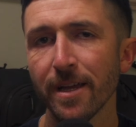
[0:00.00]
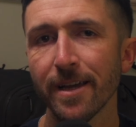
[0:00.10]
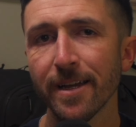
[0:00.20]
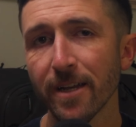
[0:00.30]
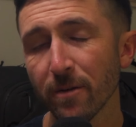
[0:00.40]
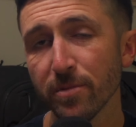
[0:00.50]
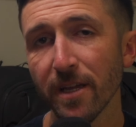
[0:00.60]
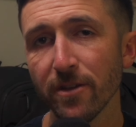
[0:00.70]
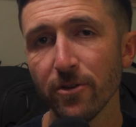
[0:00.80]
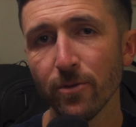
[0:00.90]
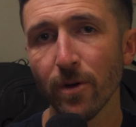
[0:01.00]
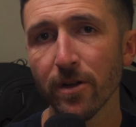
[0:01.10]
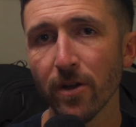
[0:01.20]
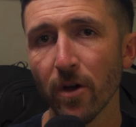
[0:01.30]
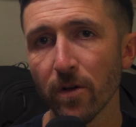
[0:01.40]
and update you
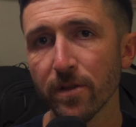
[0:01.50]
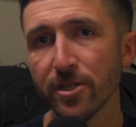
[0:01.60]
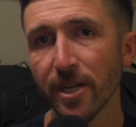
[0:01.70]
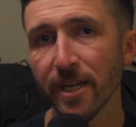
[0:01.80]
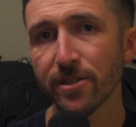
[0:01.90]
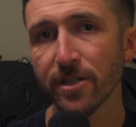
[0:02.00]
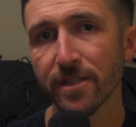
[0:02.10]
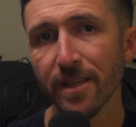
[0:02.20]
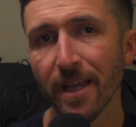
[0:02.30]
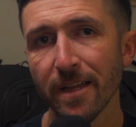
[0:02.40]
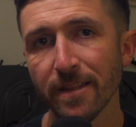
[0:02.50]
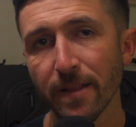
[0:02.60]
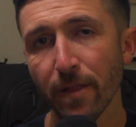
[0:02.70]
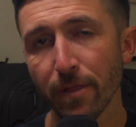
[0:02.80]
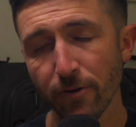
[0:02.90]
on all the changes that
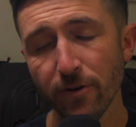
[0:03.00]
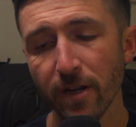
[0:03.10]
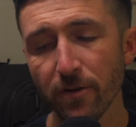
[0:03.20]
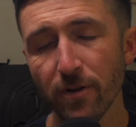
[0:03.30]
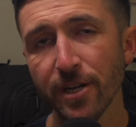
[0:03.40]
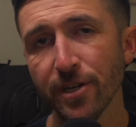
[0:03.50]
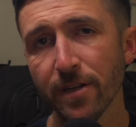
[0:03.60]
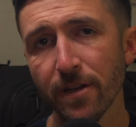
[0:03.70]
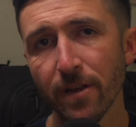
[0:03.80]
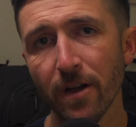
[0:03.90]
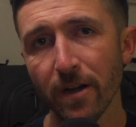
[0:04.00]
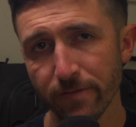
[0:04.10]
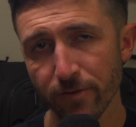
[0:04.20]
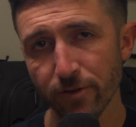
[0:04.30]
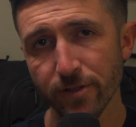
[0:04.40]
the third iteration
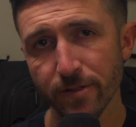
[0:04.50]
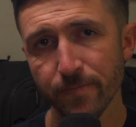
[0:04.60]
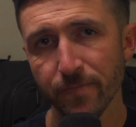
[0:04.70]
offers.